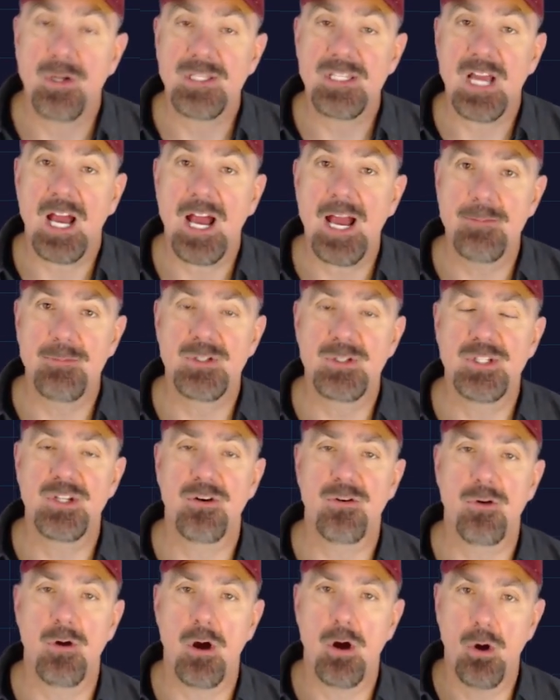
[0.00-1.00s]
at time
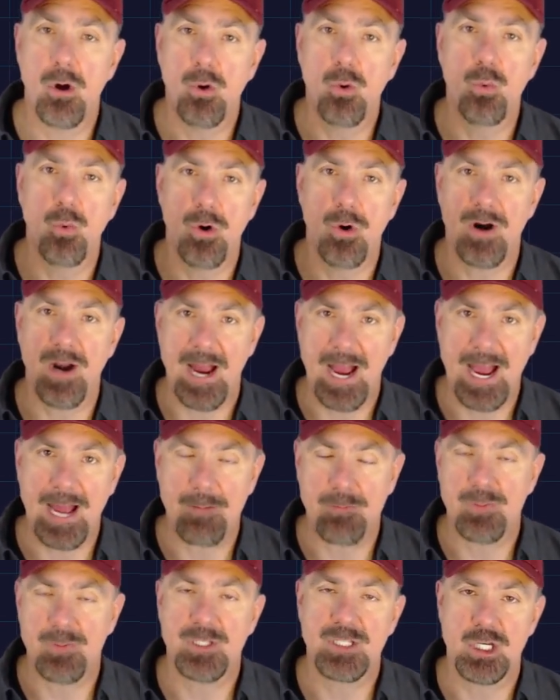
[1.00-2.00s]
0, we're
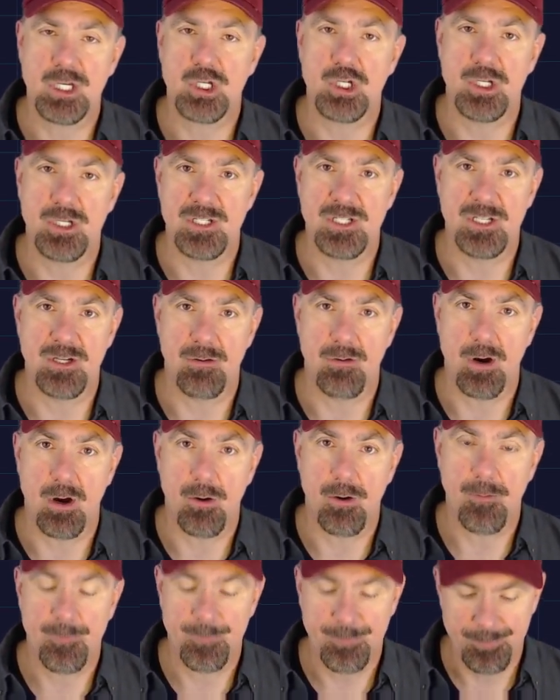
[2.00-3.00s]
at position
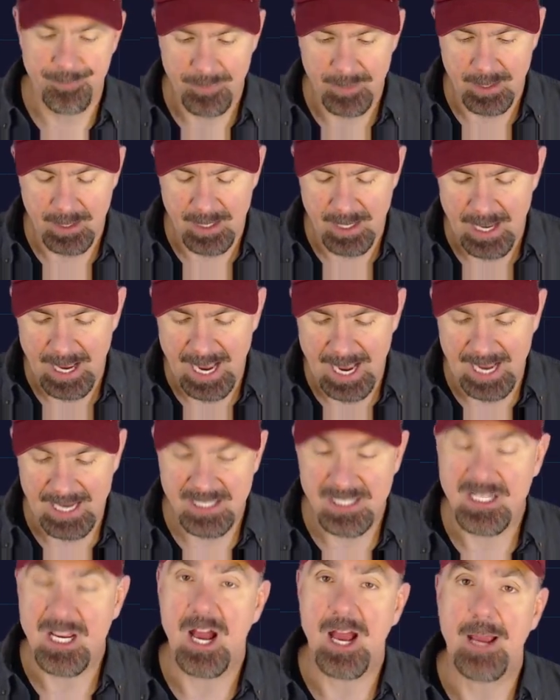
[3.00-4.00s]
0.
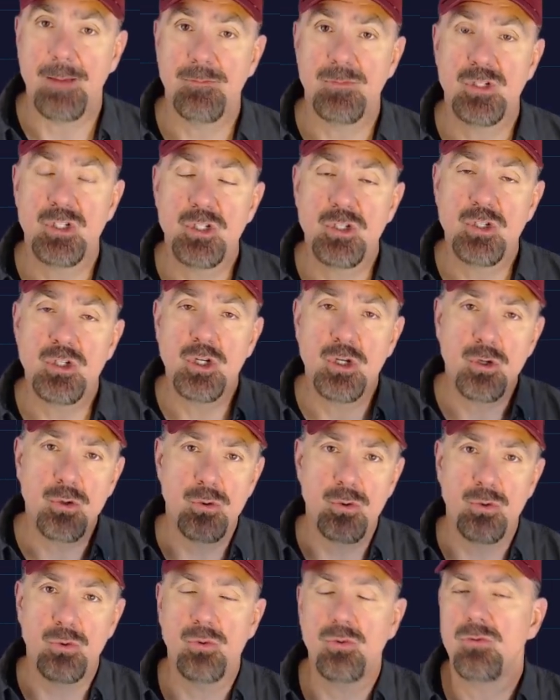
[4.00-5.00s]
At time
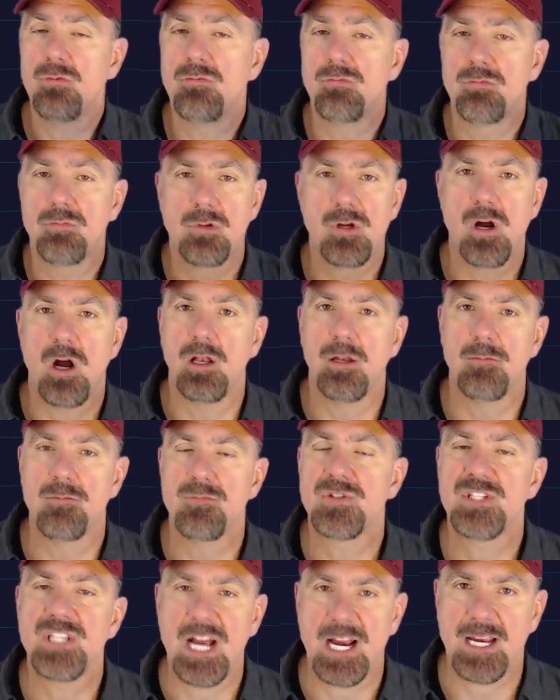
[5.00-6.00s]
2, call them
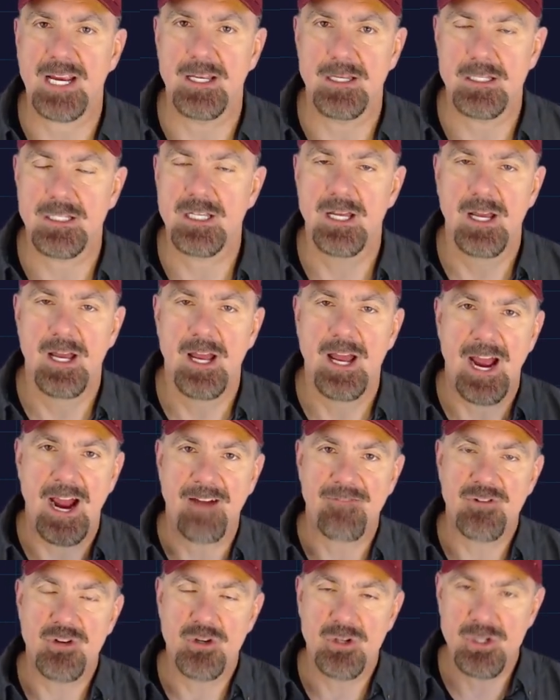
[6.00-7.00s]
seconds.
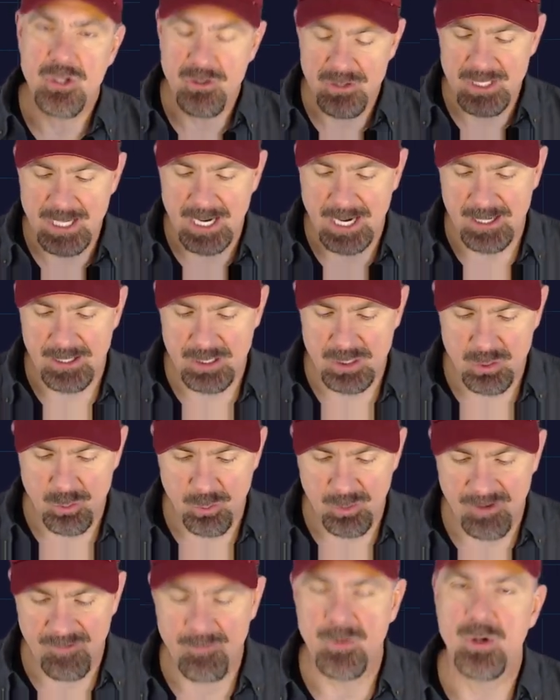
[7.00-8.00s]
After 2 seconds,
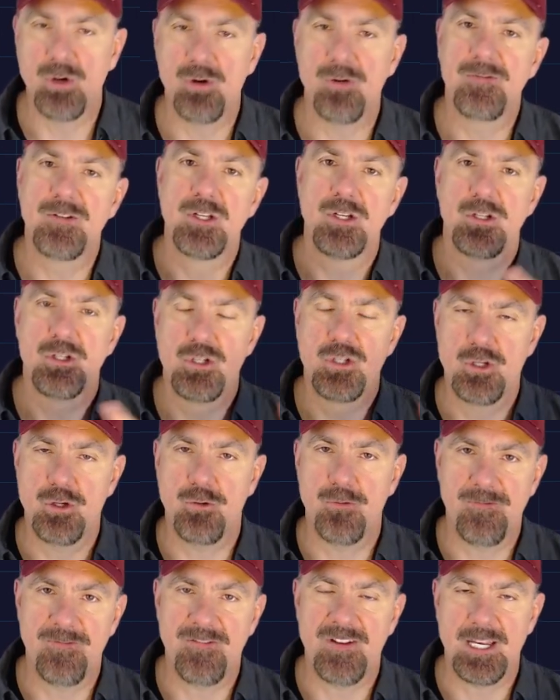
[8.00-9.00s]
we've moved
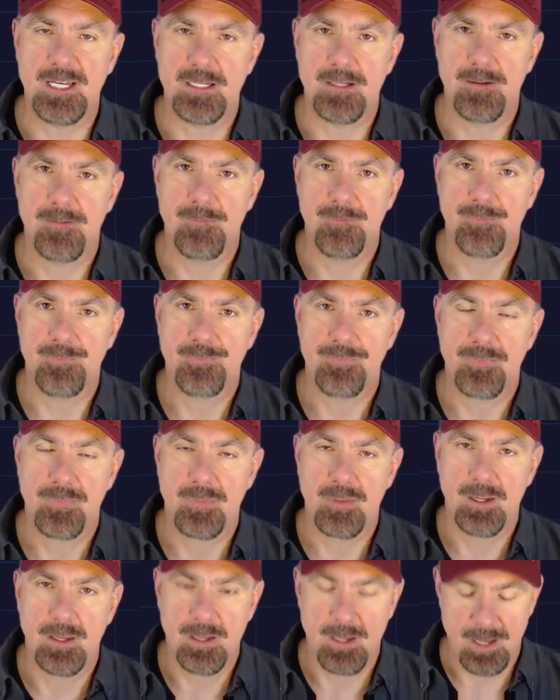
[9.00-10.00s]
2 feet.
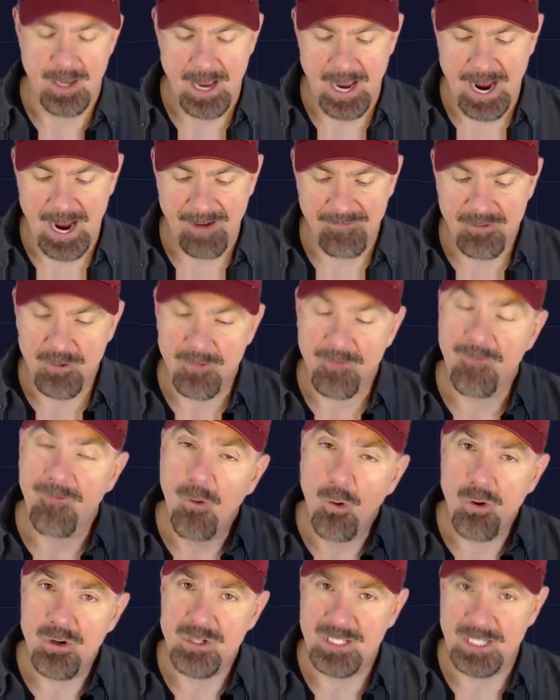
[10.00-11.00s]
After 4